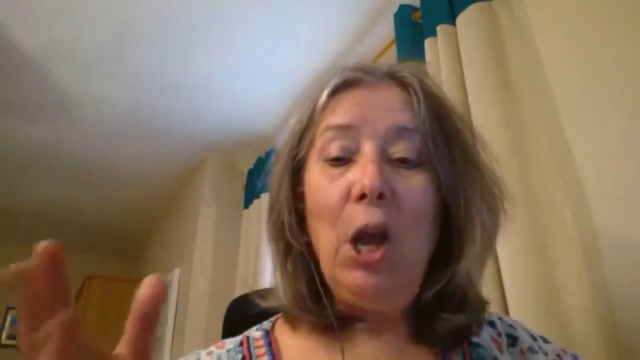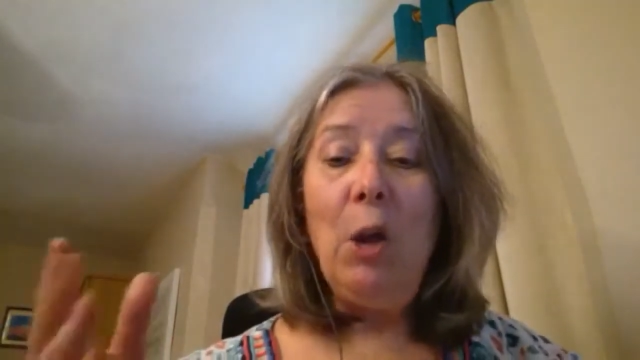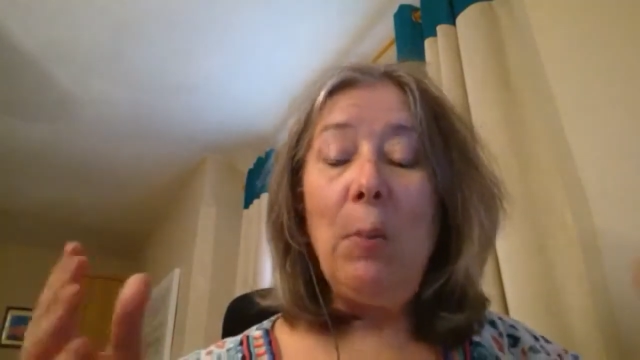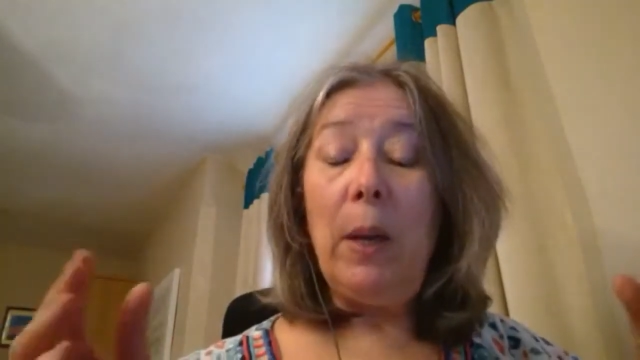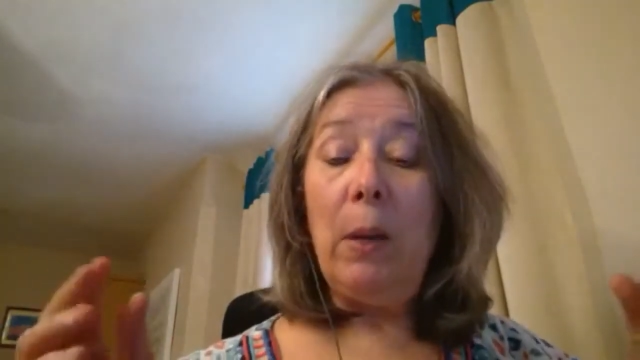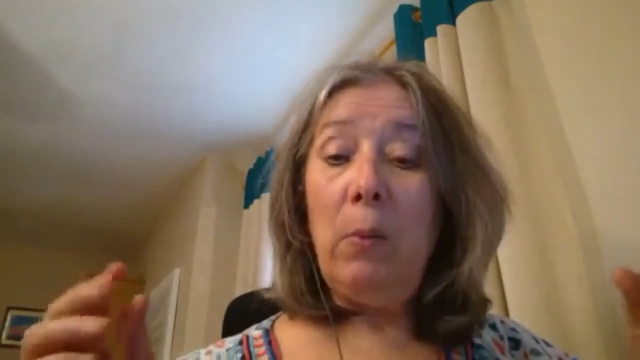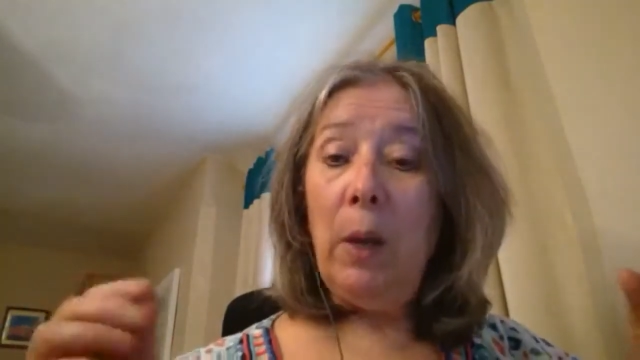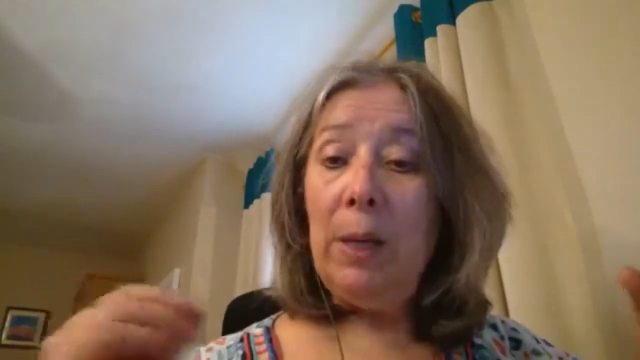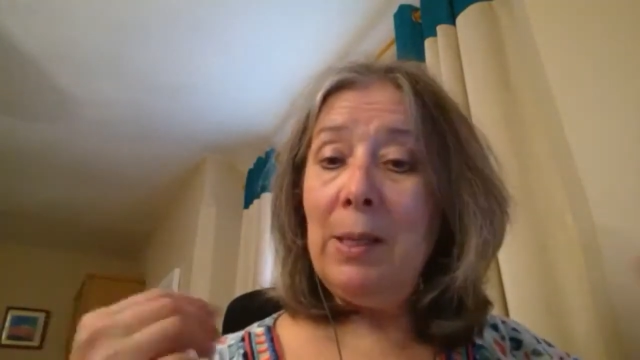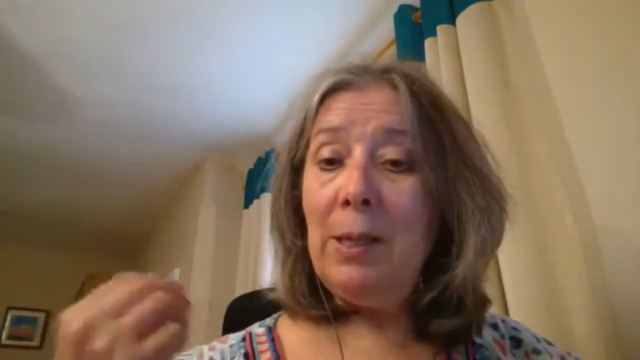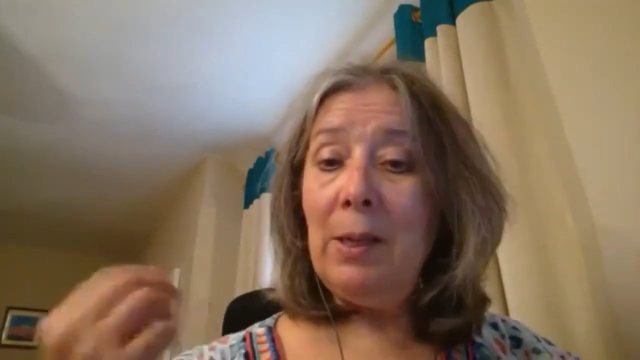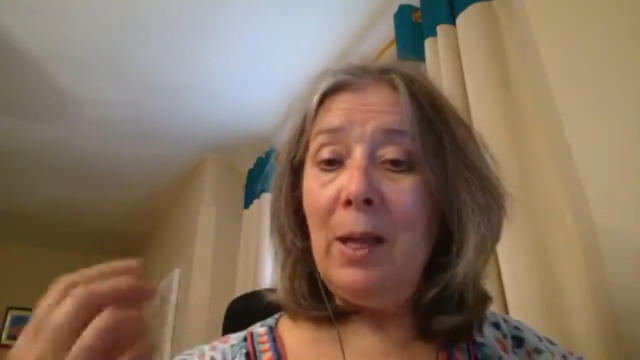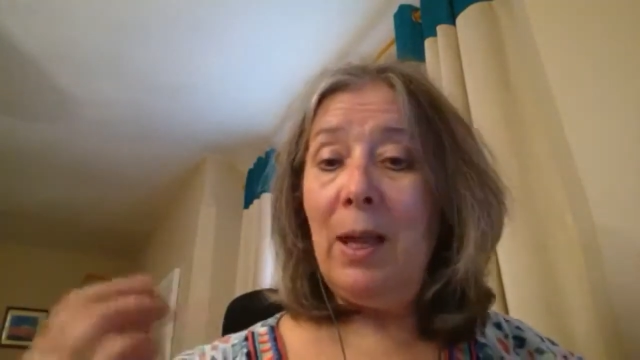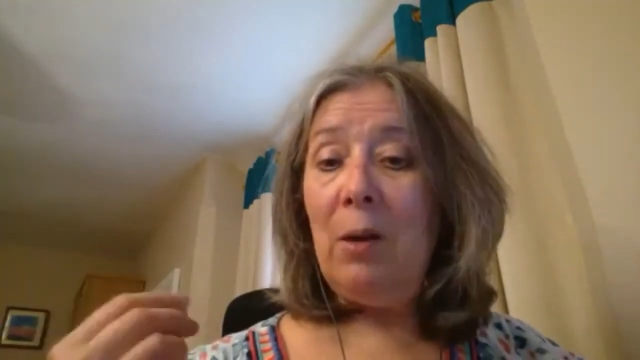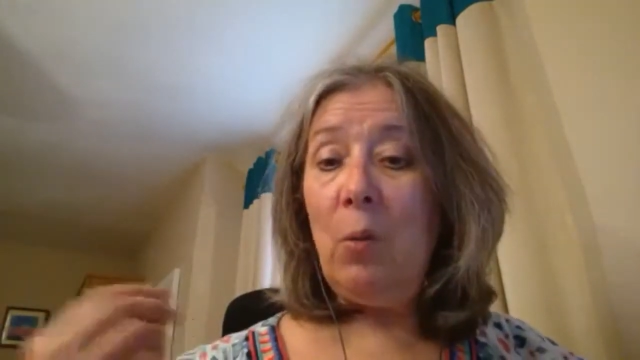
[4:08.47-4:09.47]
But I wanted
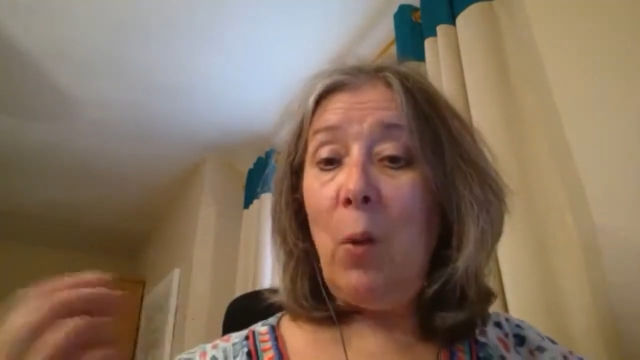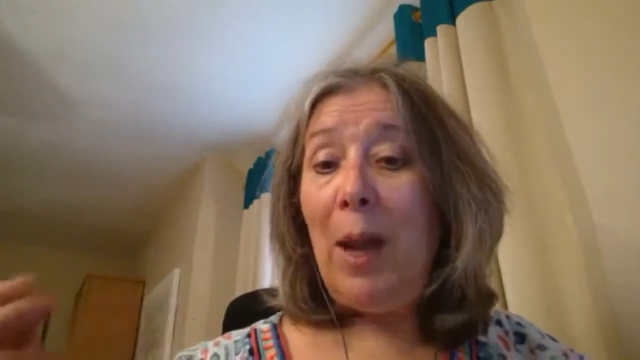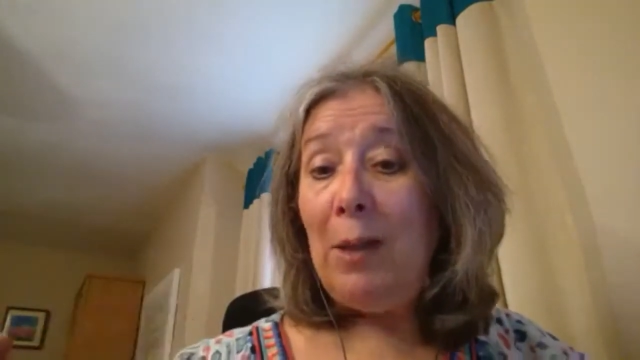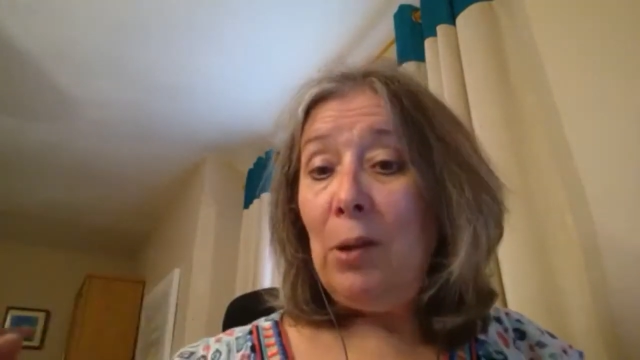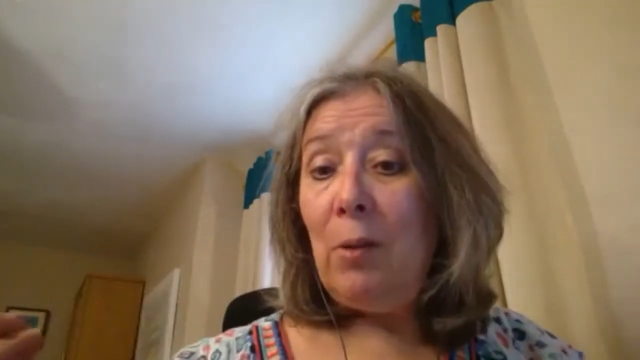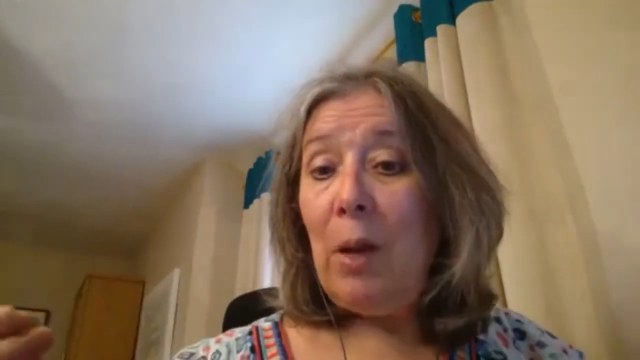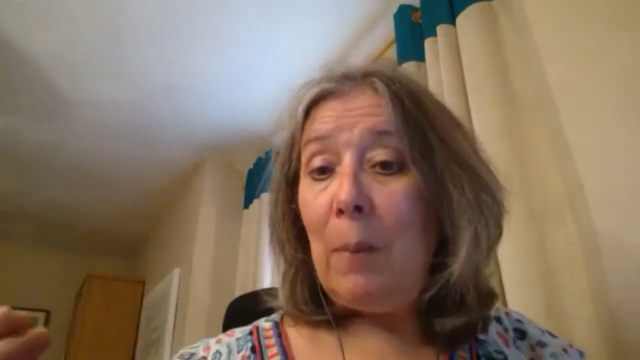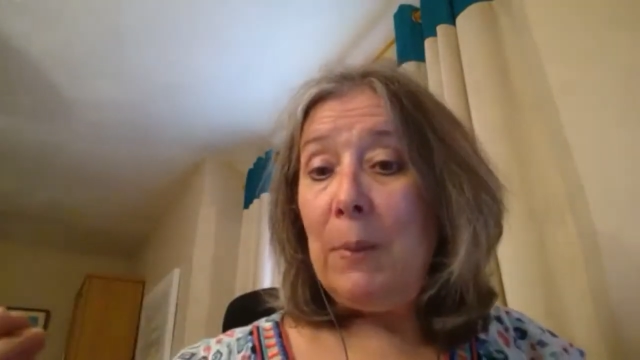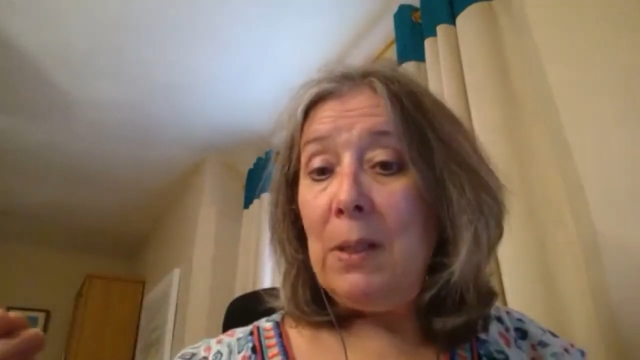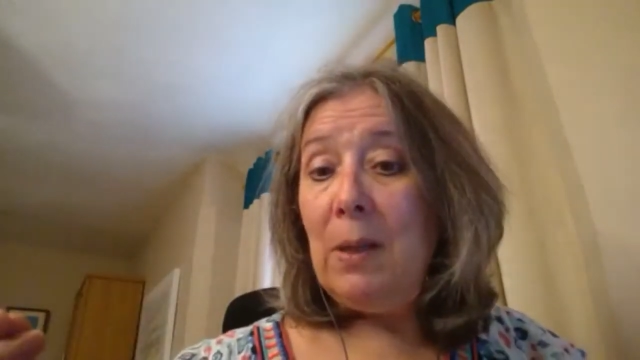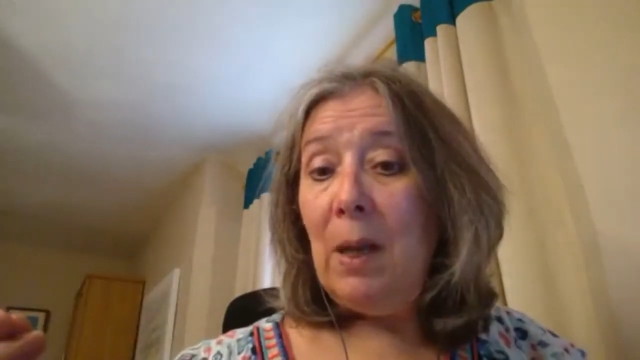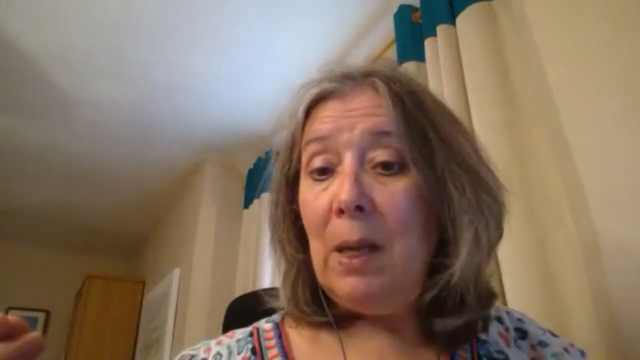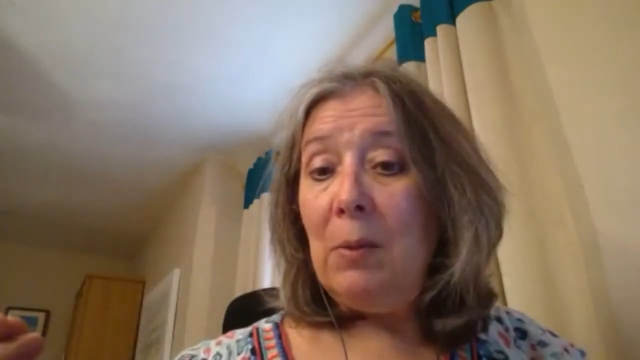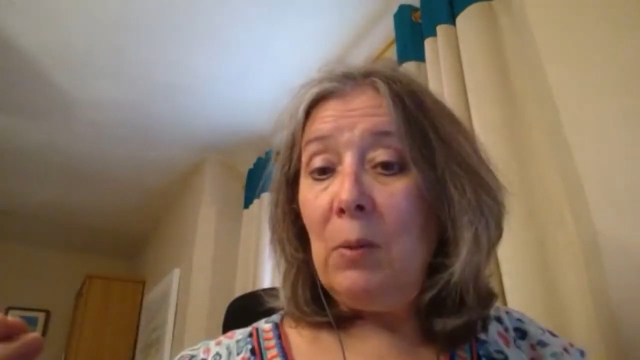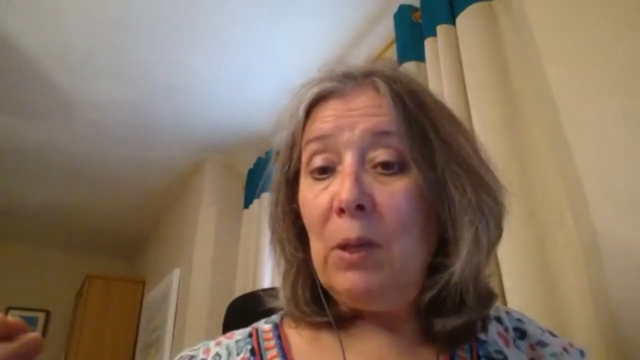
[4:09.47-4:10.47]
to kind of whet your
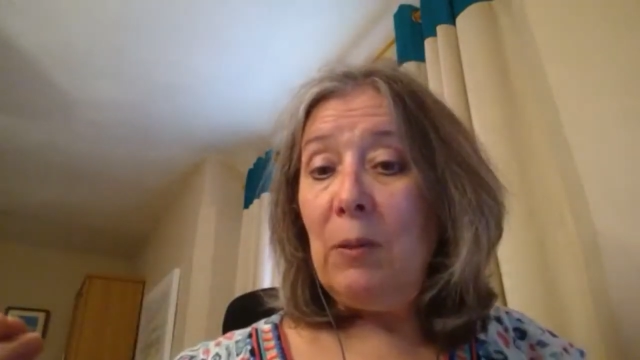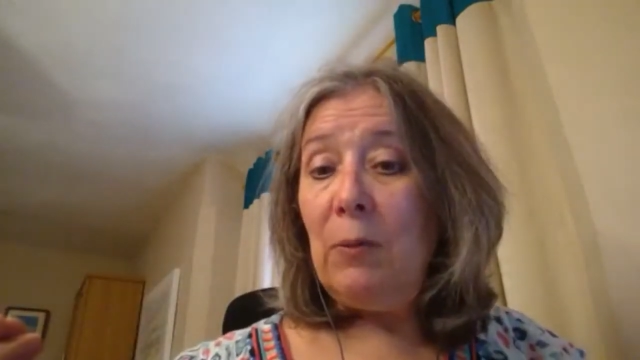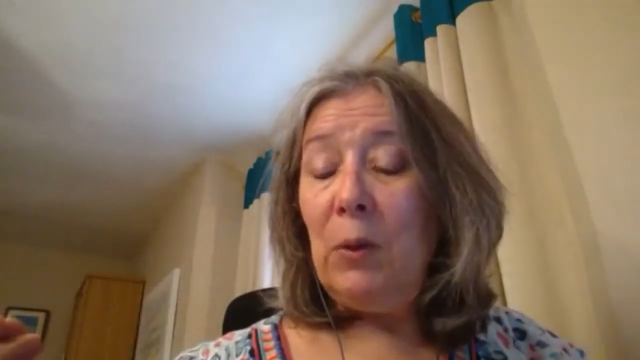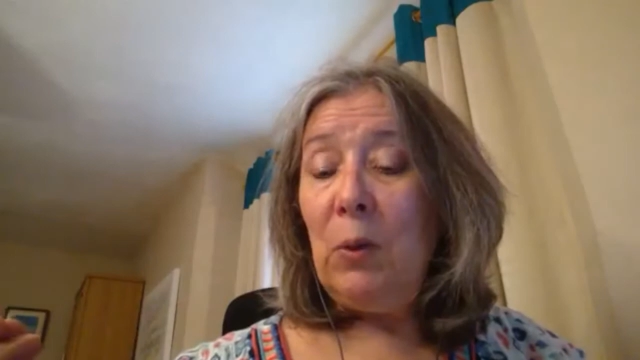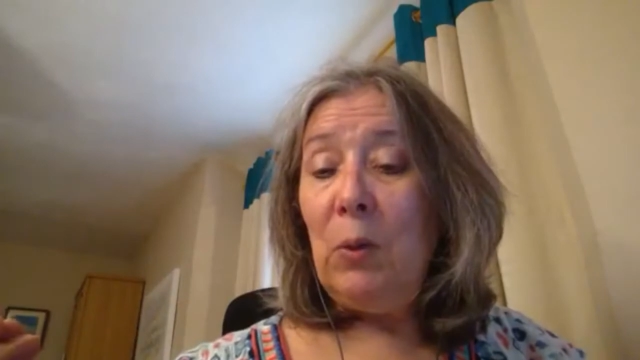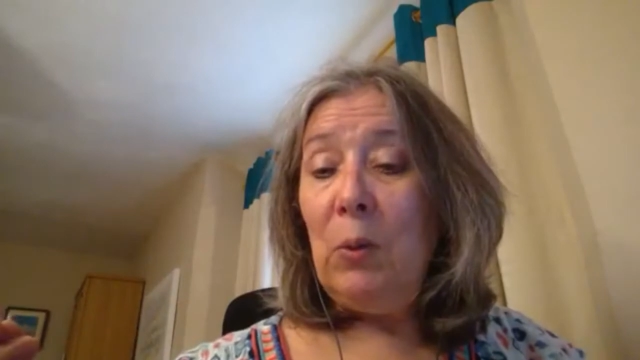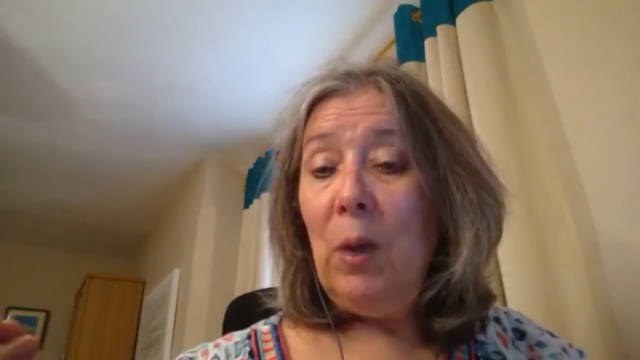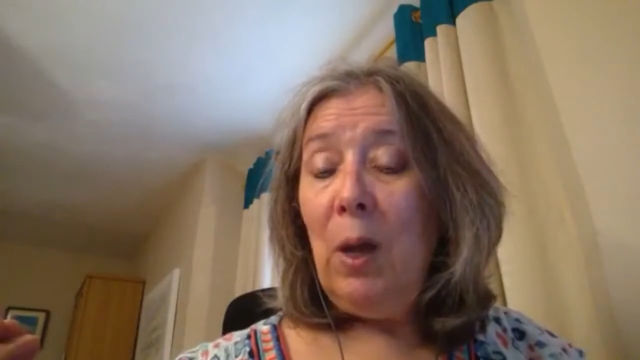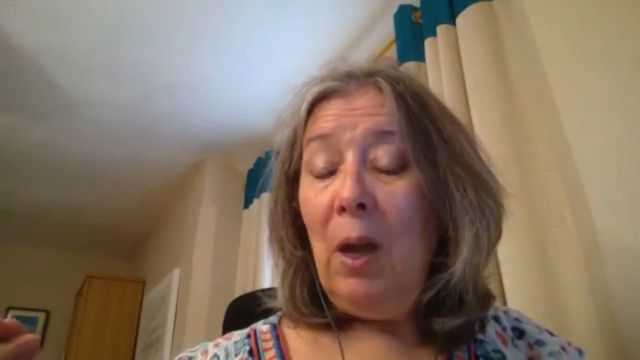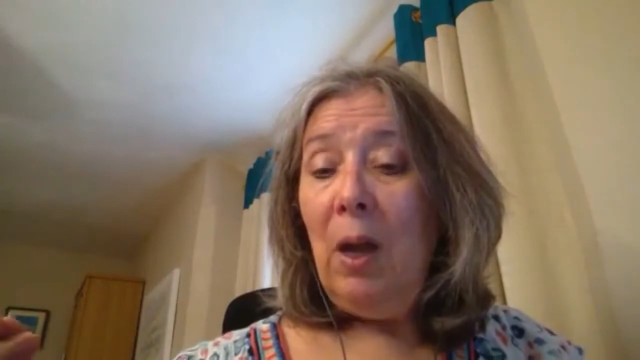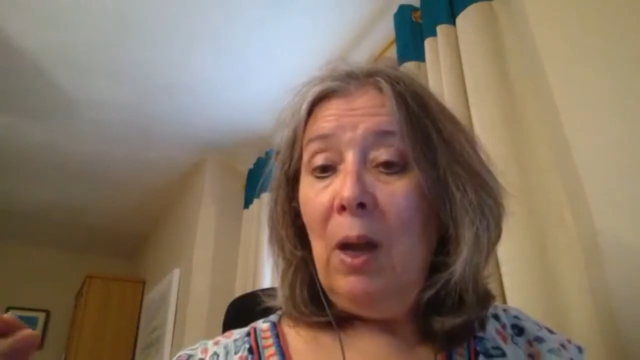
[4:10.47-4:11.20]
appetite with a few